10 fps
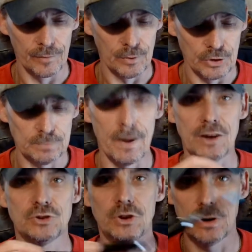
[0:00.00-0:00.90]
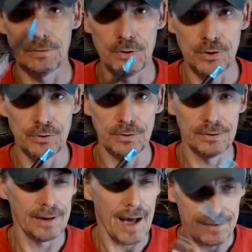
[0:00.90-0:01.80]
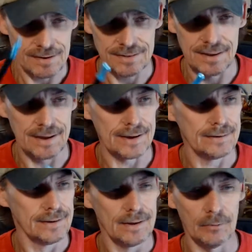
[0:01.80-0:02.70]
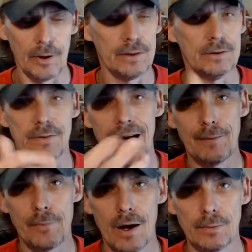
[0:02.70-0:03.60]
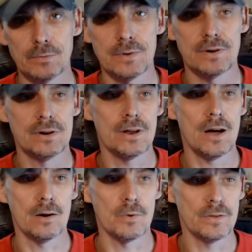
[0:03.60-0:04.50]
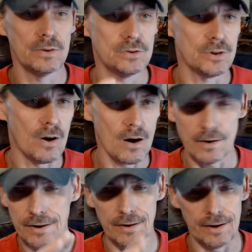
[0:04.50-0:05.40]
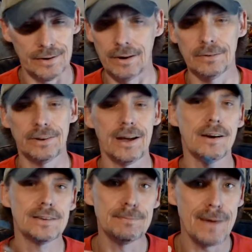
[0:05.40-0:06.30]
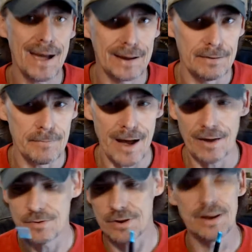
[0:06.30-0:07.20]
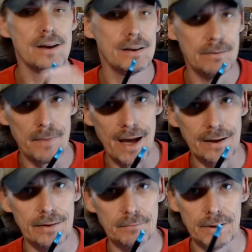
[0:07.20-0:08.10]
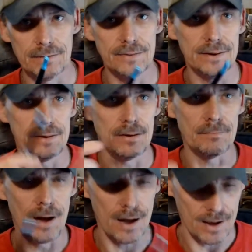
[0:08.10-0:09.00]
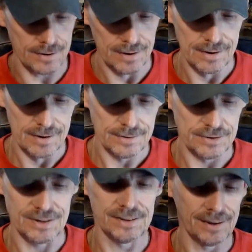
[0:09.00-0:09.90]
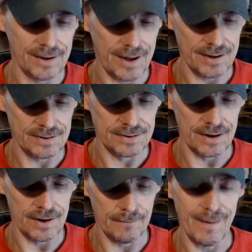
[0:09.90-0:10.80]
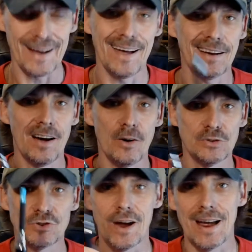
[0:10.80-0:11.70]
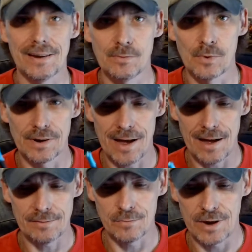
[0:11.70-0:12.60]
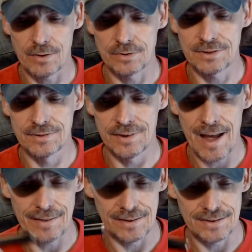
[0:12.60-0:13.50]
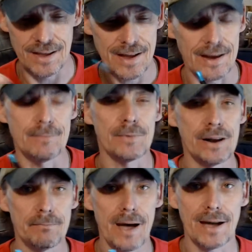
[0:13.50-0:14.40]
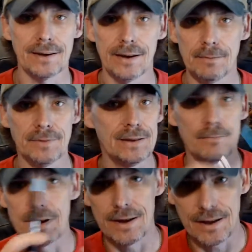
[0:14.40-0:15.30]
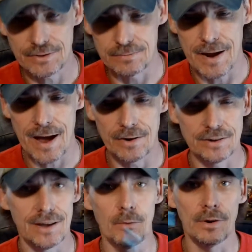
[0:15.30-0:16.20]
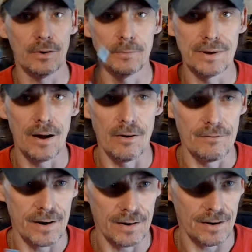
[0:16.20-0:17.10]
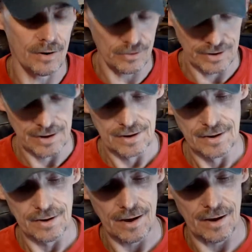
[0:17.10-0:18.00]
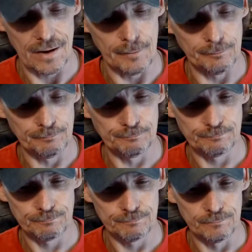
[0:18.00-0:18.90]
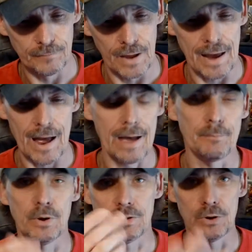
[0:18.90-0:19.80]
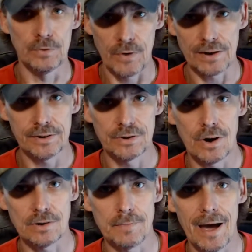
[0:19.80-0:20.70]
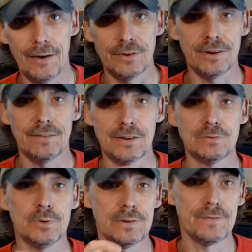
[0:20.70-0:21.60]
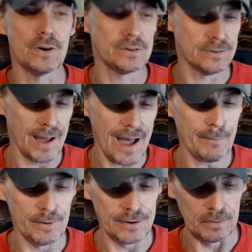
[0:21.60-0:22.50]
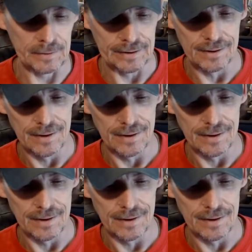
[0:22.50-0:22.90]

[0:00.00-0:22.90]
Just make sure if you got this thing, whether you've had problems with it or not, or whether you start it, carry some backup batteries or carry a backup PV or a mod just in case. I got caught stranded one night when I had this thing. I didn't bring a backup, didn't bring extra batteries, so I wasn't going to be gone very long. And I had put two freshly charged batteries in it. This is when it first happened to me.